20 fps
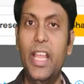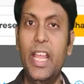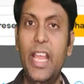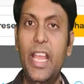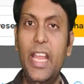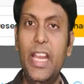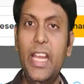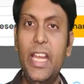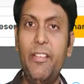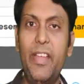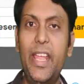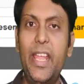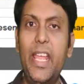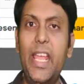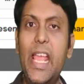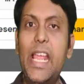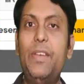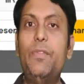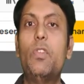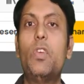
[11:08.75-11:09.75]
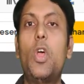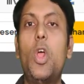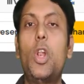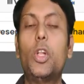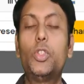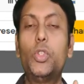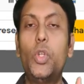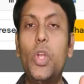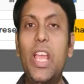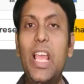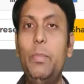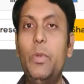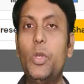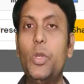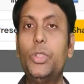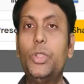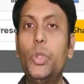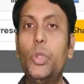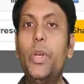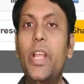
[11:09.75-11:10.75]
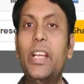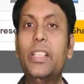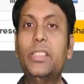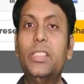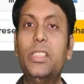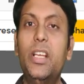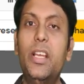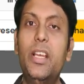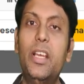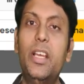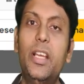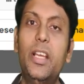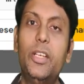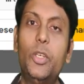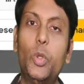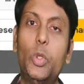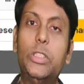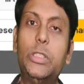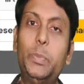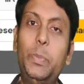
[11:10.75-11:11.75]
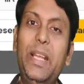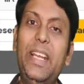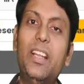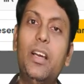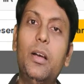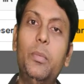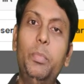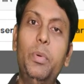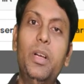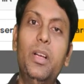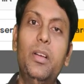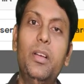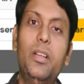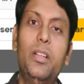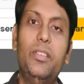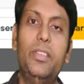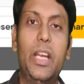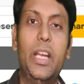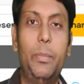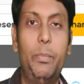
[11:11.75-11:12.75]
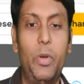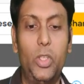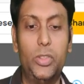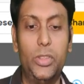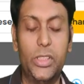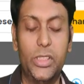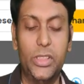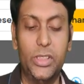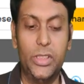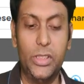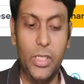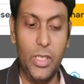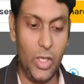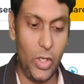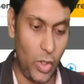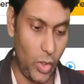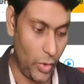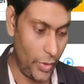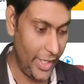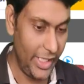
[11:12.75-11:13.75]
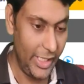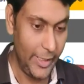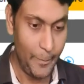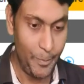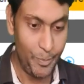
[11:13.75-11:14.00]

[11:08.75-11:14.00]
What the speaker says: In a way, it will also help your students to speed up their process. Alright,